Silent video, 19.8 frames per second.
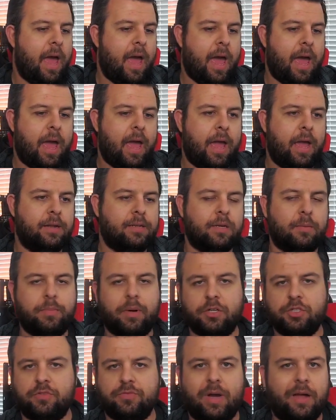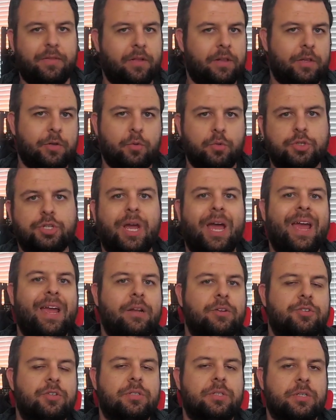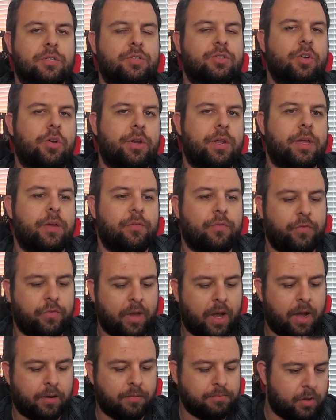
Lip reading: and a bunch of other little changes that Sony have done.